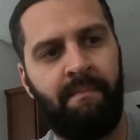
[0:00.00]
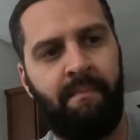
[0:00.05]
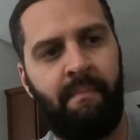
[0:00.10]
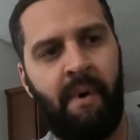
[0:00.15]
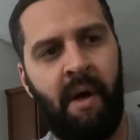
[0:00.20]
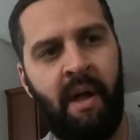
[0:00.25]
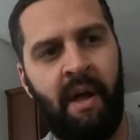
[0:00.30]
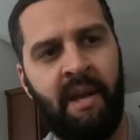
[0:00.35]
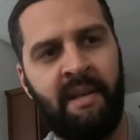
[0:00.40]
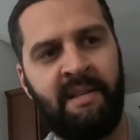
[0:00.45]

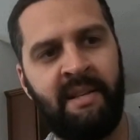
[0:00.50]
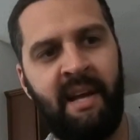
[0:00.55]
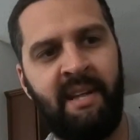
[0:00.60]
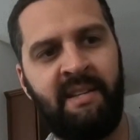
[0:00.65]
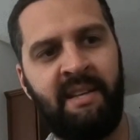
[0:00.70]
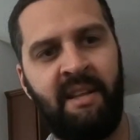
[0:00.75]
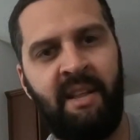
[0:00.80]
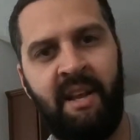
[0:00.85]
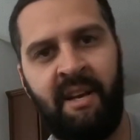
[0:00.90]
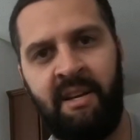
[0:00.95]
But it's nice
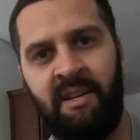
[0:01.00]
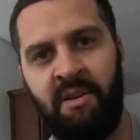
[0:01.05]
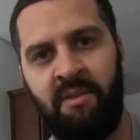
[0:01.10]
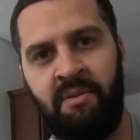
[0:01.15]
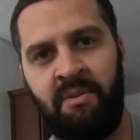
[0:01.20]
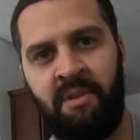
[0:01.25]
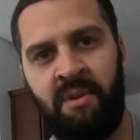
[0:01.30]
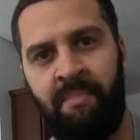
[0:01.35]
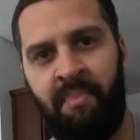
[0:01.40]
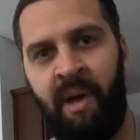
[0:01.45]
that they do
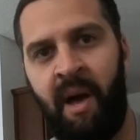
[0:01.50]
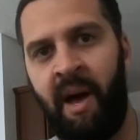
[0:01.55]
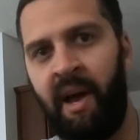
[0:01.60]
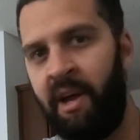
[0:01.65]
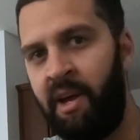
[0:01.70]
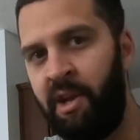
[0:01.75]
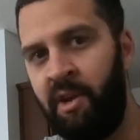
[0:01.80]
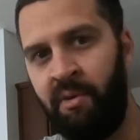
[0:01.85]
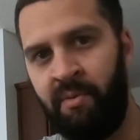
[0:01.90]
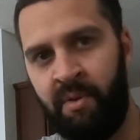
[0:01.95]
supply
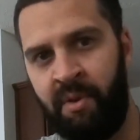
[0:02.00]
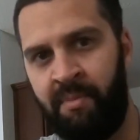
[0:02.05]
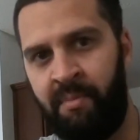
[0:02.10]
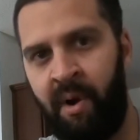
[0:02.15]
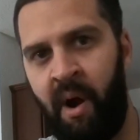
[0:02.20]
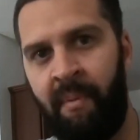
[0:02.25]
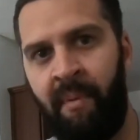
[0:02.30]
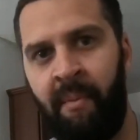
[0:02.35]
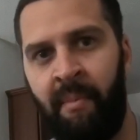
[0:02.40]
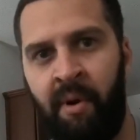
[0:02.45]
you with
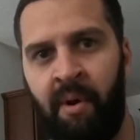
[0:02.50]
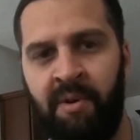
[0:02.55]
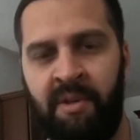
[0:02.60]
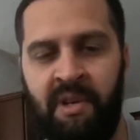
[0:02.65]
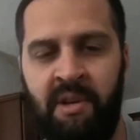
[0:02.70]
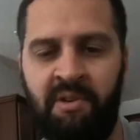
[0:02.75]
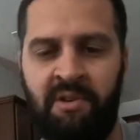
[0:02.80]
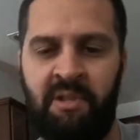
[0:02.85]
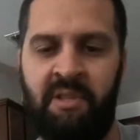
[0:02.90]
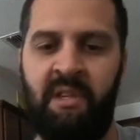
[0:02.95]
proper bolts.
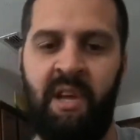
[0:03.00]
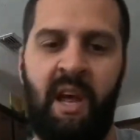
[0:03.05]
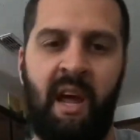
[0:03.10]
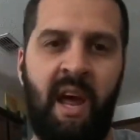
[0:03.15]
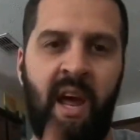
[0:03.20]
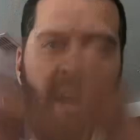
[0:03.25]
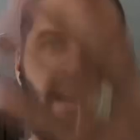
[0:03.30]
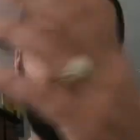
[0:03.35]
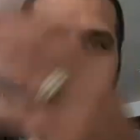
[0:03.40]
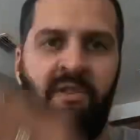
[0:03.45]
They don't just say,
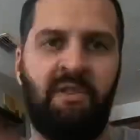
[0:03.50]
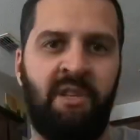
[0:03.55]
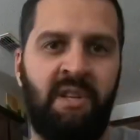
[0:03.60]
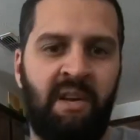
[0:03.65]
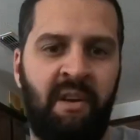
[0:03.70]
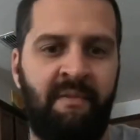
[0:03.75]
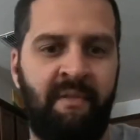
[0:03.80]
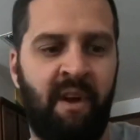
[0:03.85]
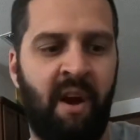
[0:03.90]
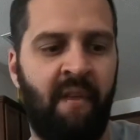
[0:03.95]
hey, here's a
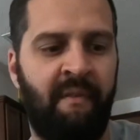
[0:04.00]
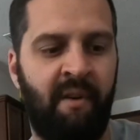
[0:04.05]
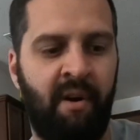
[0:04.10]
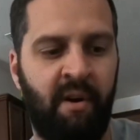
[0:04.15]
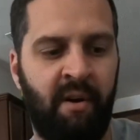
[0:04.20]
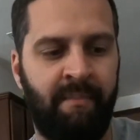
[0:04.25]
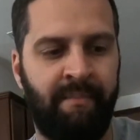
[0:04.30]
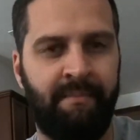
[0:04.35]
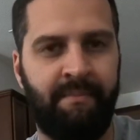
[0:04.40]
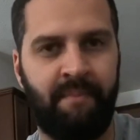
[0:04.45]
diff
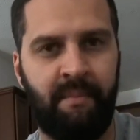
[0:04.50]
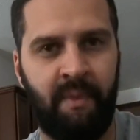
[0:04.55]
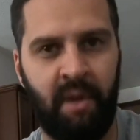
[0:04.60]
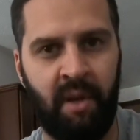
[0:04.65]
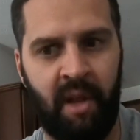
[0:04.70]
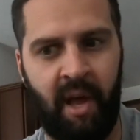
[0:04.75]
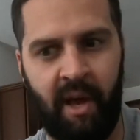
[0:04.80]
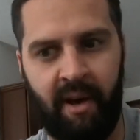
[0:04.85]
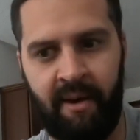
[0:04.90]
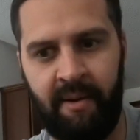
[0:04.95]
cover, good
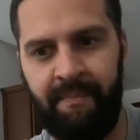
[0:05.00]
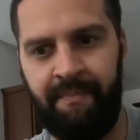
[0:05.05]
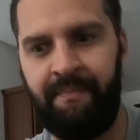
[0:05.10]
luck.